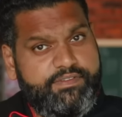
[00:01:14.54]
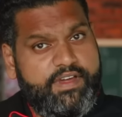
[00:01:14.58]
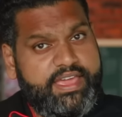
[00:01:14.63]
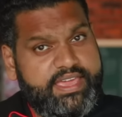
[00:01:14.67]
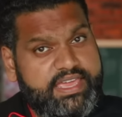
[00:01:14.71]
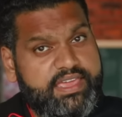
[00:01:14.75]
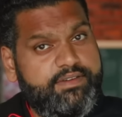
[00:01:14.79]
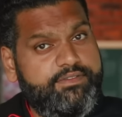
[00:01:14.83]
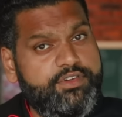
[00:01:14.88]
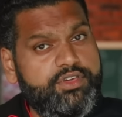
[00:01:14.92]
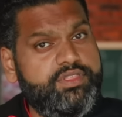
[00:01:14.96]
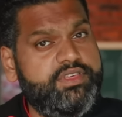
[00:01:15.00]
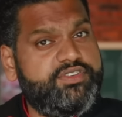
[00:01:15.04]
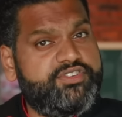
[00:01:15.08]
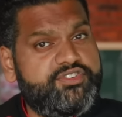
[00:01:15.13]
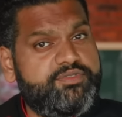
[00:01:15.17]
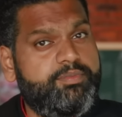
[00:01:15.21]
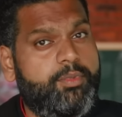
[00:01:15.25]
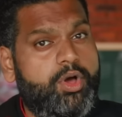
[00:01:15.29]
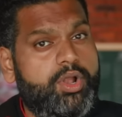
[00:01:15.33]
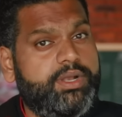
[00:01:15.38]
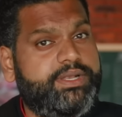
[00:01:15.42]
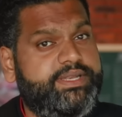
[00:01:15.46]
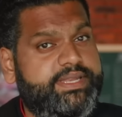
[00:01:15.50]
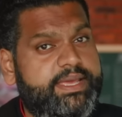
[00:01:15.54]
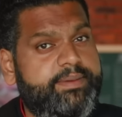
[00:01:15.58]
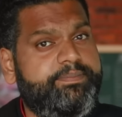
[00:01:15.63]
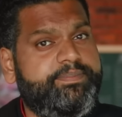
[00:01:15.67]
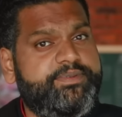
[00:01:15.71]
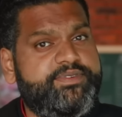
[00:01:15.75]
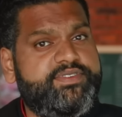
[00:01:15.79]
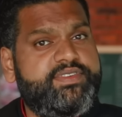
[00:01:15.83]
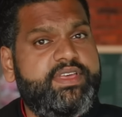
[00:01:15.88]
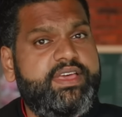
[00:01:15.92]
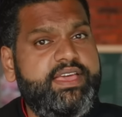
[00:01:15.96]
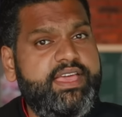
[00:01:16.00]
I give you these small
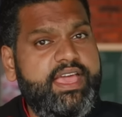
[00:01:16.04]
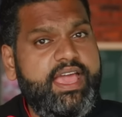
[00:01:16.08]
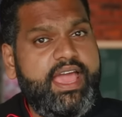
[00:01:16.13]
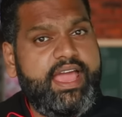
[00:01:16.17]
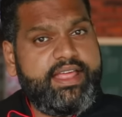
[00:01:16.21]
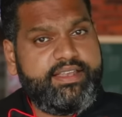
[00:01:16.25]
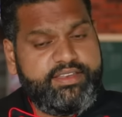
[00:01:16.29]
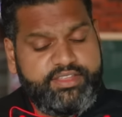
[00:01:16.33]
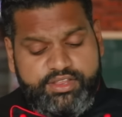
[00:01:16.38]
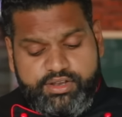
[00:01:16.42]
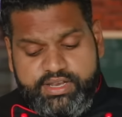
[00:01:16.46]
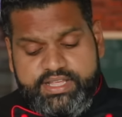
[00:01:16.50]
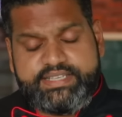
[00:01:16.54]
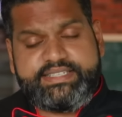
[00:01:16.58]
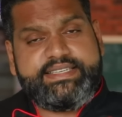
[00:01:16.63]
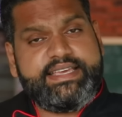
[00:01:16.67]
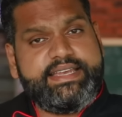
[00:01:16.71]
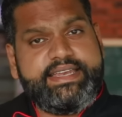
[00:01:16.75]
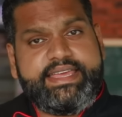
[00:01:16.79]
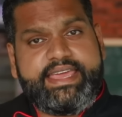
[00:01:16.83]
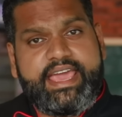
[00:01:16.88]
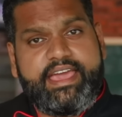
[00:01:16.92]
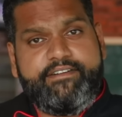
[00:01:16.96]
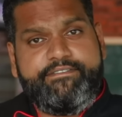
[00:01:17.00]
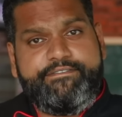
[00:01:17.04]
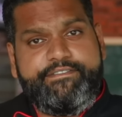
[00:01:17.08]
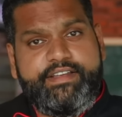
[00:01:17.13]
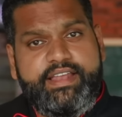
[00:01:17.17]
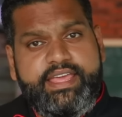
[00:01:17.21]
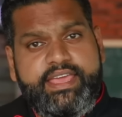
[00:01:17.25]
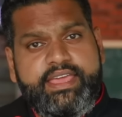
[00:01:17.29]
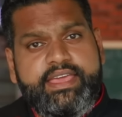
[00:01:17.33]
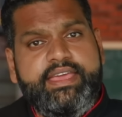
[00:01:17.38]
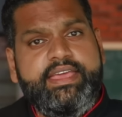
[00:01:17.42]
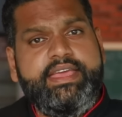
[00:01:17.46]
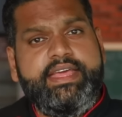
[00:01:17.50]
tips and you listen
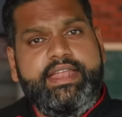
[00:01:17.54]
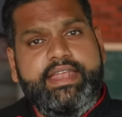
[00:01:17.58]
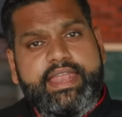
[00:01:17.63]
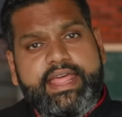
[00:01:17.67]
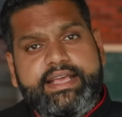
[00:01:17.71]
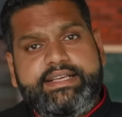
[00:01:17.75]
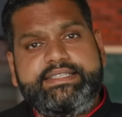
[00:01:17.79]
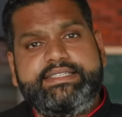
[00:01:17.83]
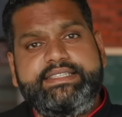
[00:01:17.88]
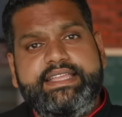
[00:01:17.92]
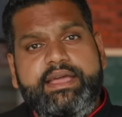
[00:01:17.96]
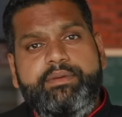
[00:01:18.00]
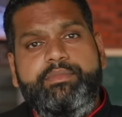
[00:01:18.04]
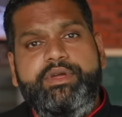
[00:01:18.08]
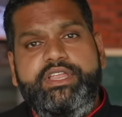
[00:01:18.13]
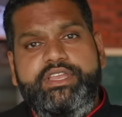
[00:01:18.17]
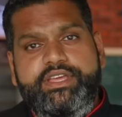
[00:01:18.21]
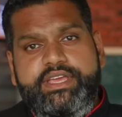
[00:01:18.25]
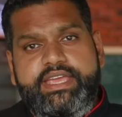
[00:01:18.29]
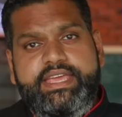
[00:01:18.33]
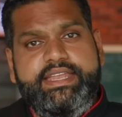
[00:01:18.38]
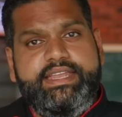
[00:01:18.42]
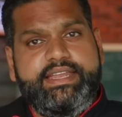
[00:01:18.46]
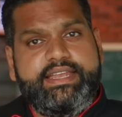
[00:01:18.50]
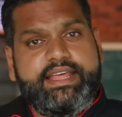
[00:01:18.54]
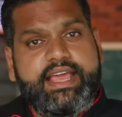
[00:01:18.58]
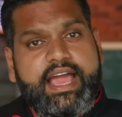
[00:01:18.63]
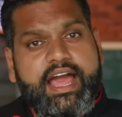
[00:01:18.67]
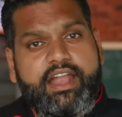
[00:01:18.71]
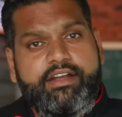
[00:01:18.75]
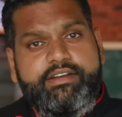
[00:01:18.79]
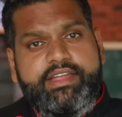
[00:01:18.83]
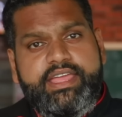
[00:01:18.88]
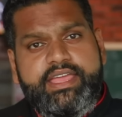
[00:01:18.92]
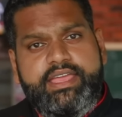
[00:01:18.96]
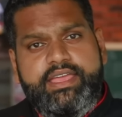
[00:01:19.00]
carefully, next time when you eat a
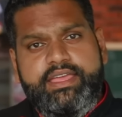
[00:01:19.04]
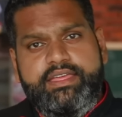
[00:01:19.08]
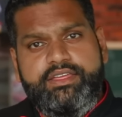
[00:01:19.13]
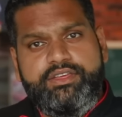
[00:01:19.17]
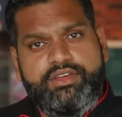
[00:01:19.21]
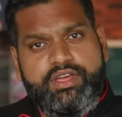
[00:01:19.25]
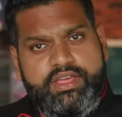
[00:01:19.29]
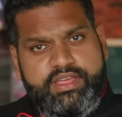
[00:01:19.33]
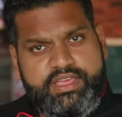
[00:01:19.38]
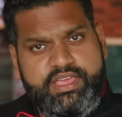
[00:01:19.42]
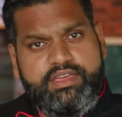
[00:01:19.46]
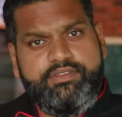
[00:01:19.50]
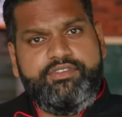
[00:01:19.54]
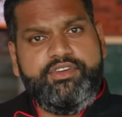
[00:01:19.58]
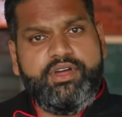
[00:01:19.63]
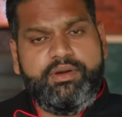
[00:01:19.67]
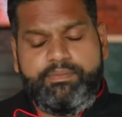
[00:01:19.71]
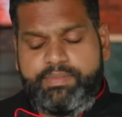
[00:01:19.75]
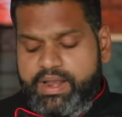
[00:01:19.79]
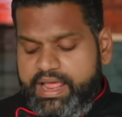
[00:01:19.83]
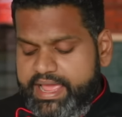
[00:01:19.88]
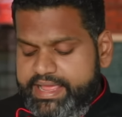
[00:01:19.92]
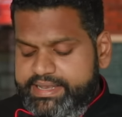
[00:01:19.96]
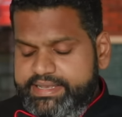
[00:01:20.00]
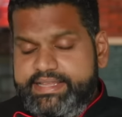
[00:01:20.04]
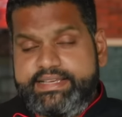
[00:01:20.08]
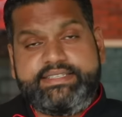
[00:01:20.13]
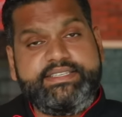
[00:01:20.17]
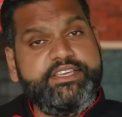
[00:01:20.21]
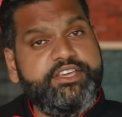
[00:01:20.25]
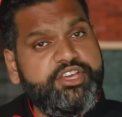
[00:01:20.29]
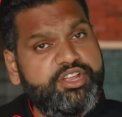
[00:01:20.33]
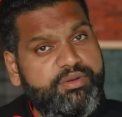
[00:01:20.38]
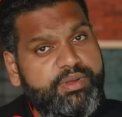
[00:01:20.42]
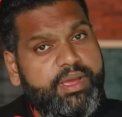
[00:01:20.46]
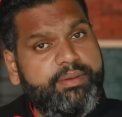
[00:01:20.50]
curry, you give you a blind
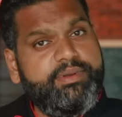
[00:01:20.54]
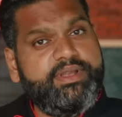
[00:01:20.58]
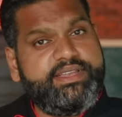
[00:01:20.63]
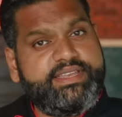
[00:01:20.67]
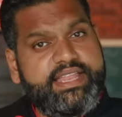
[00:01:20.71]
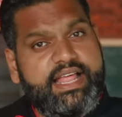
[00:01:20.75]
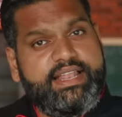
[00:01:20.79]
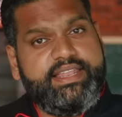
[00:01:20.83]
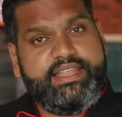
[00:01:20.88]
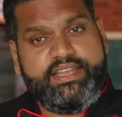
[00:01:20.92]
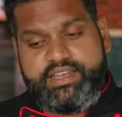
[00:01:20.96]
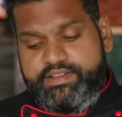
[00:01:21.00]
tasting, you'll be able to tell the